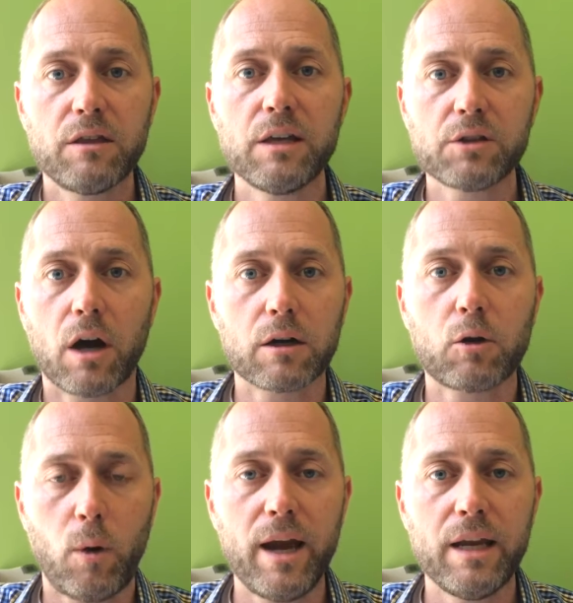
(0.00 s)
Things aren't
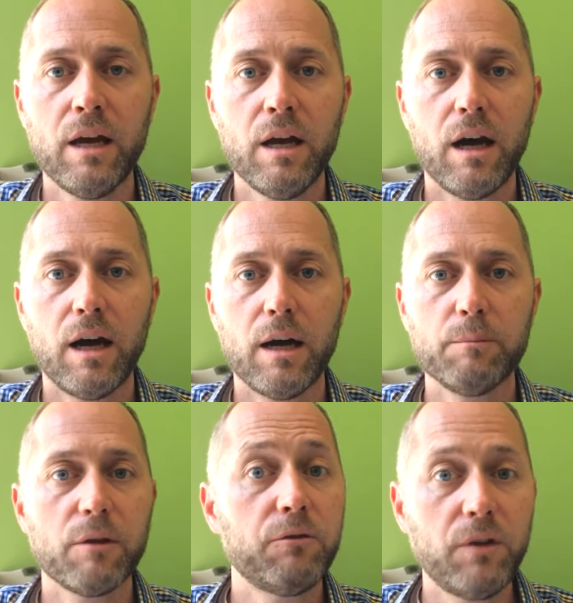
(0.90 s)
quite
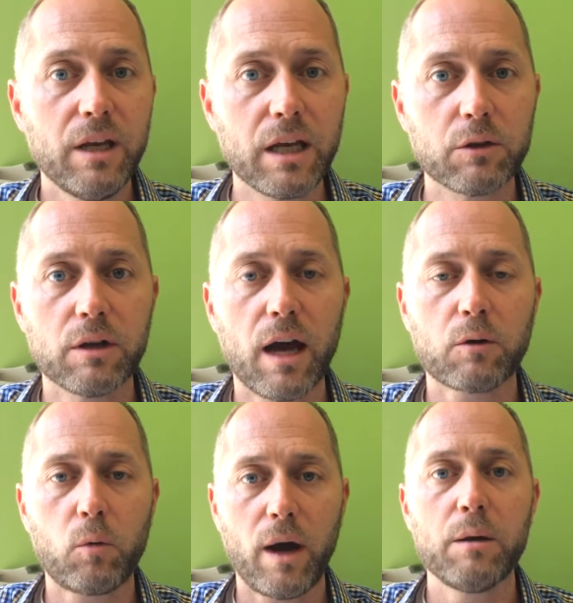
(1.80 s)
fitting. They're
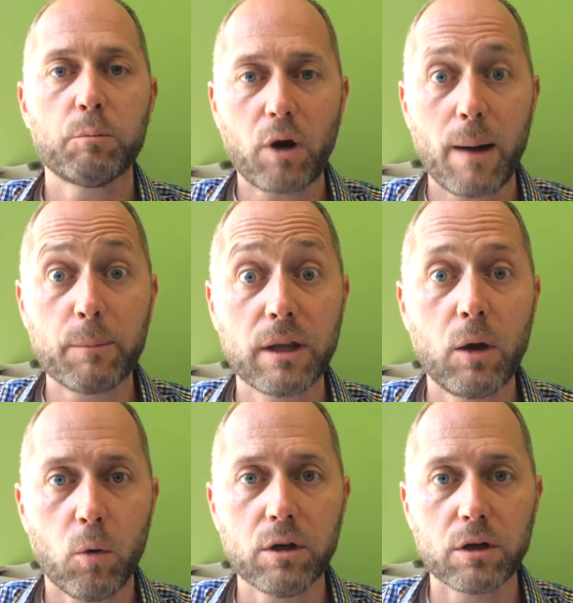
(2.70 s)
not quite properly
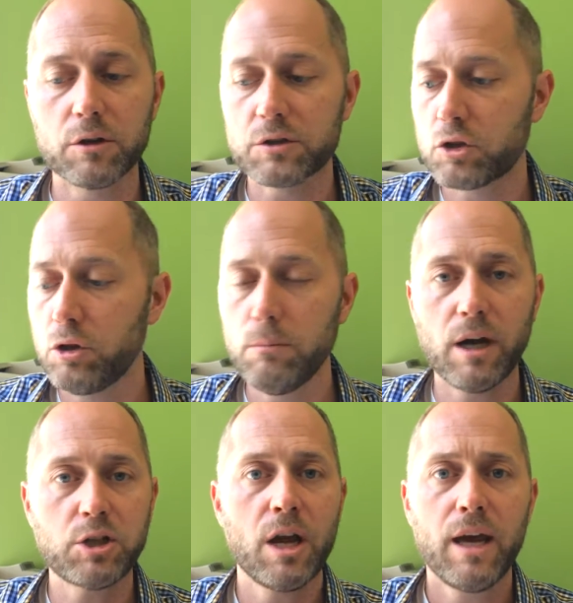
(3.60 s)
ordered. There's too
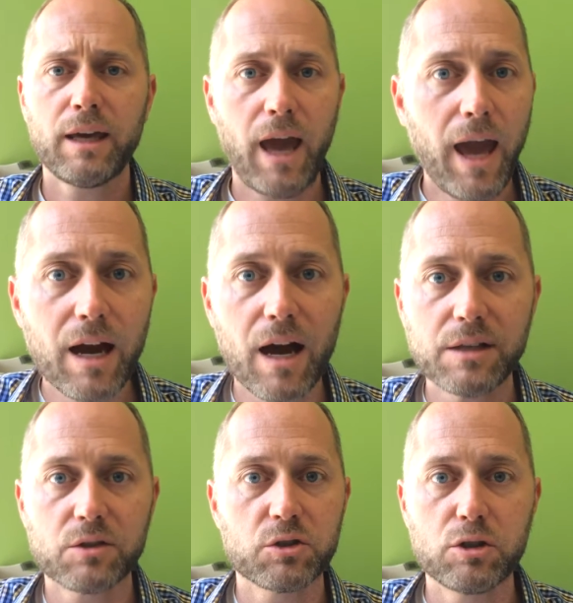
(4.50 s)
much
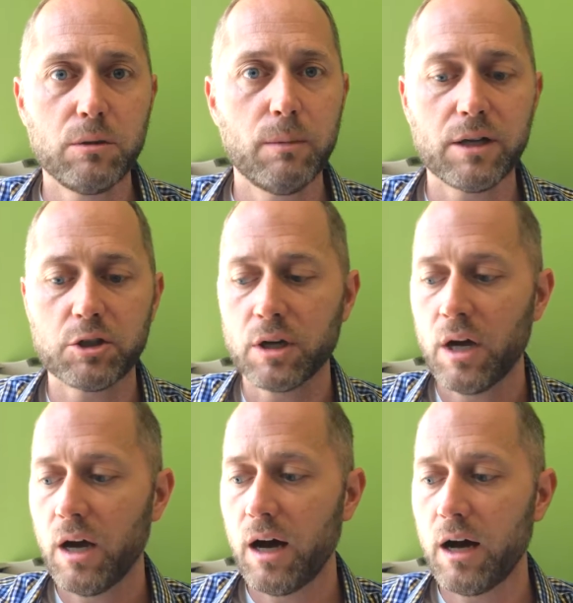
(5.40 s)
chaos. There's too much
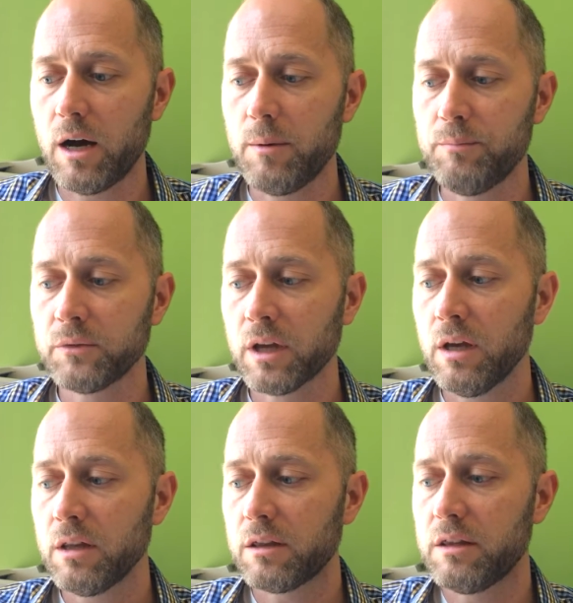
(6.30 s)

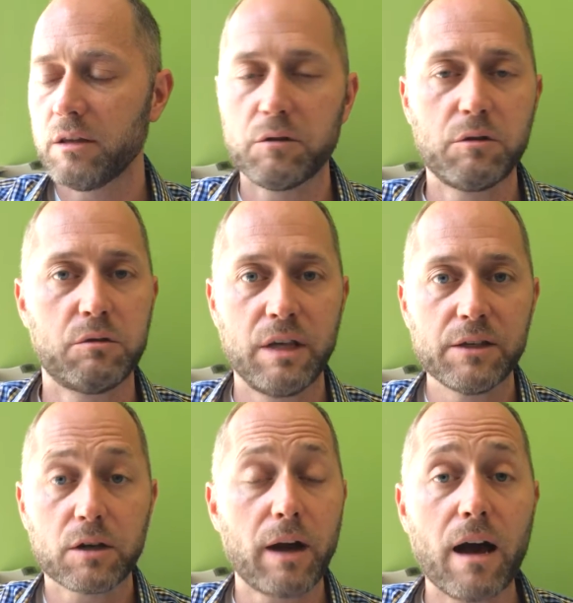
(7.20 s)

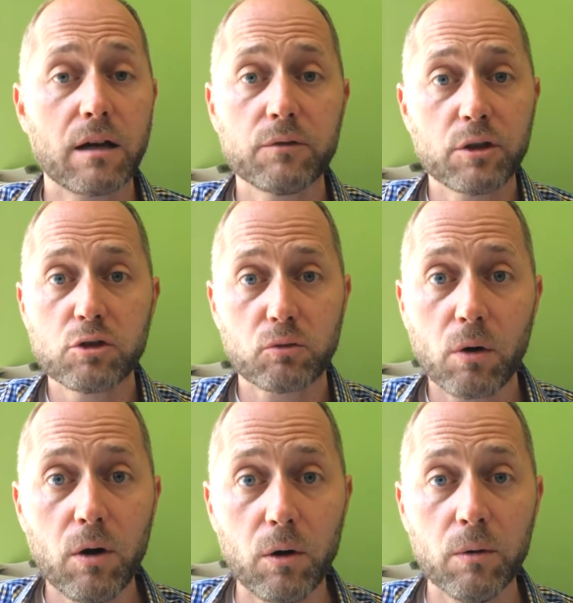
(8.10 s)
things that are out of
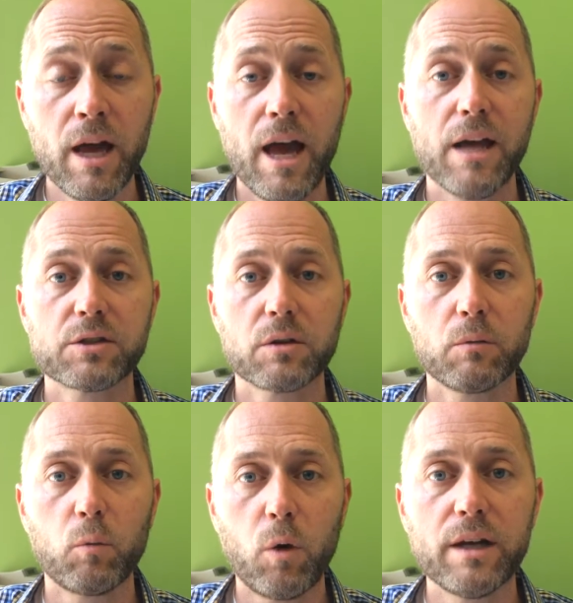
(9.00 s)
control. And so
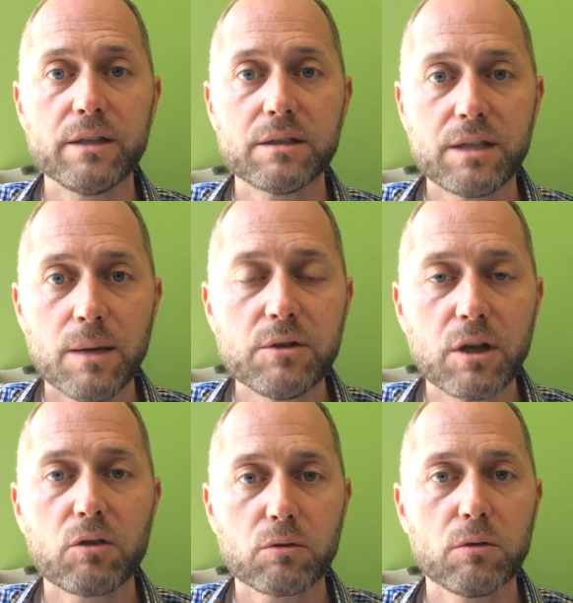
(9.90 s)
the one is
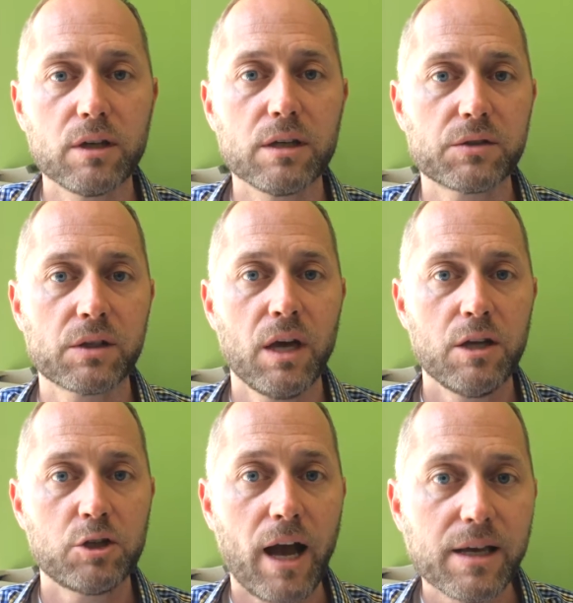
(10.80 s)
attempting through this
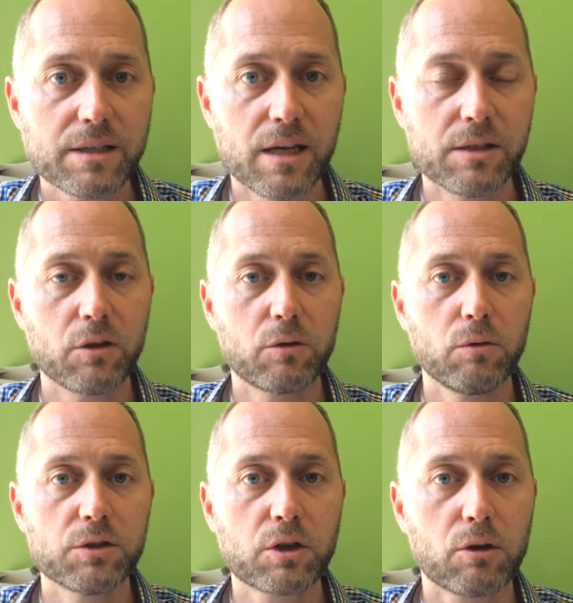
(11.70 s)
chastising, through
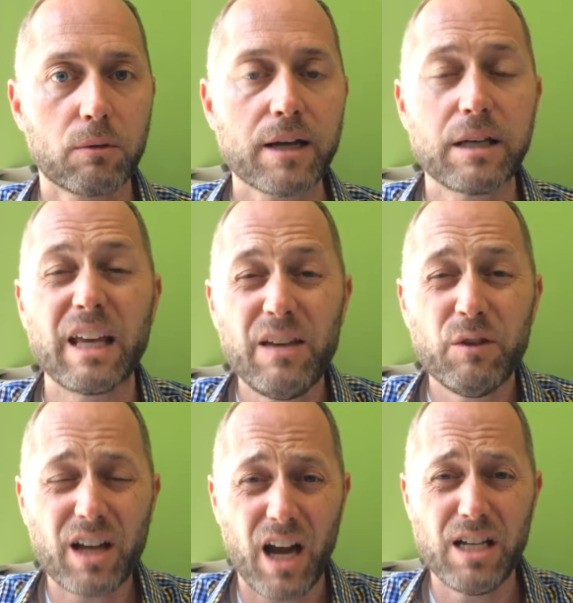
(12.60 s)
this correcting,
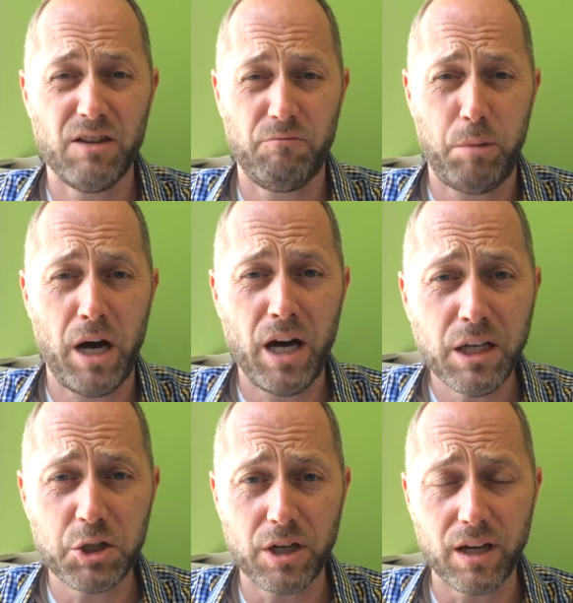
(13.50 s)
even kind of
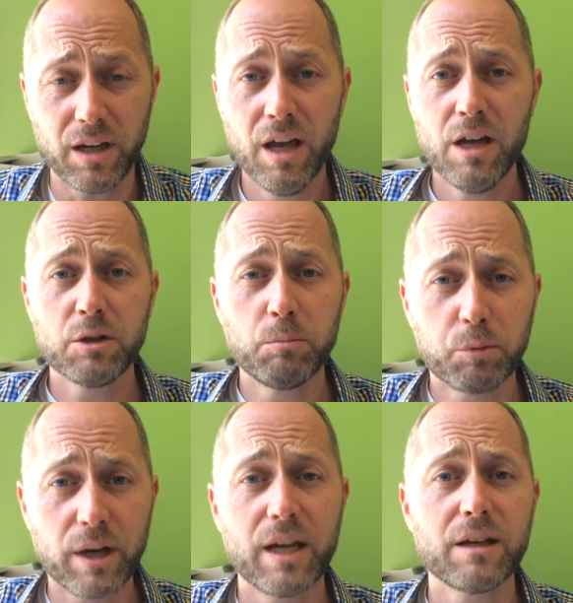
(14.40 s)
punishing, to
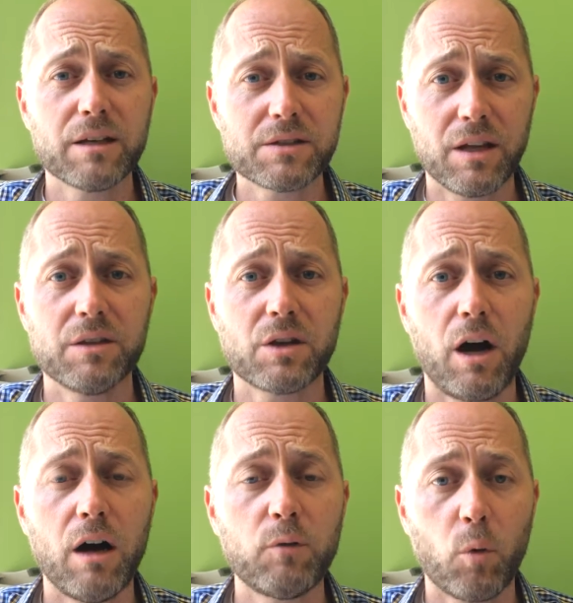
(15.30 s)
bring a sense
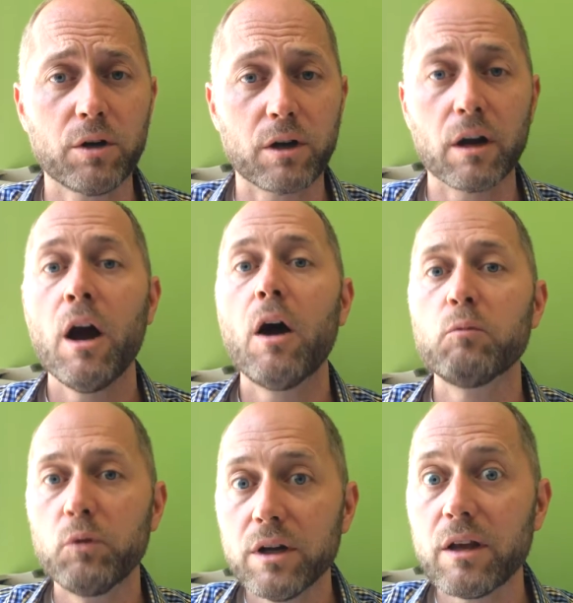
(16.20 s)
of order,
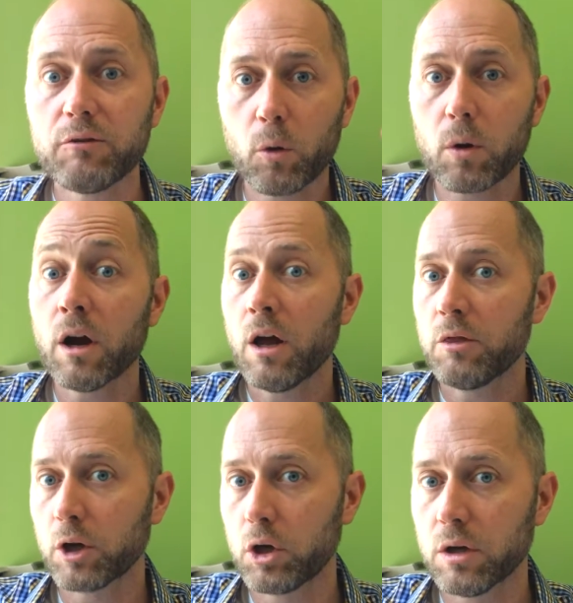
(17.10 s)
really for
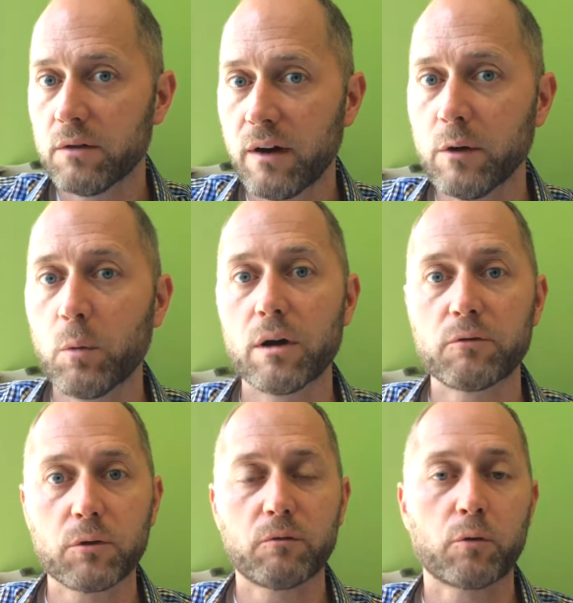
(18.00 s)
the good of everyone,
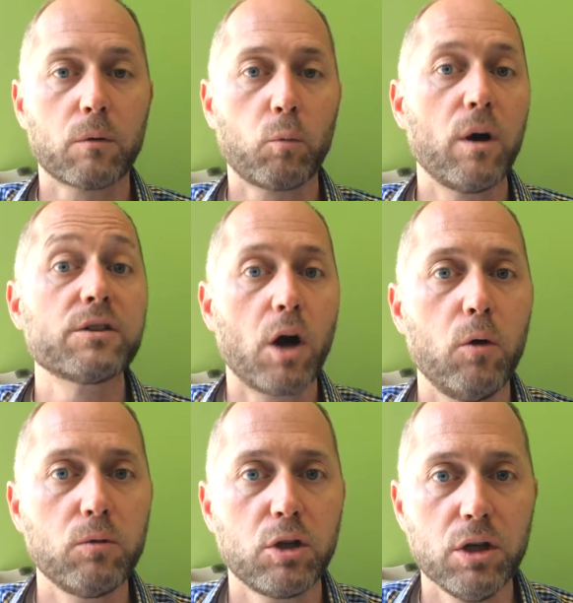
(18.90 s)
for one's
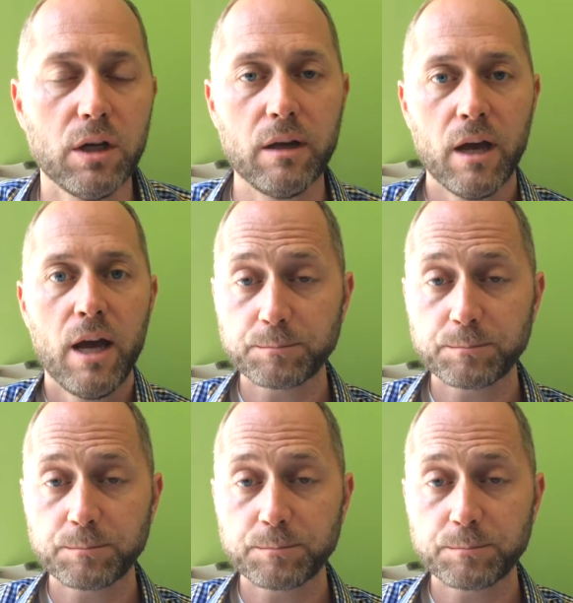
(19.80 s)
own good.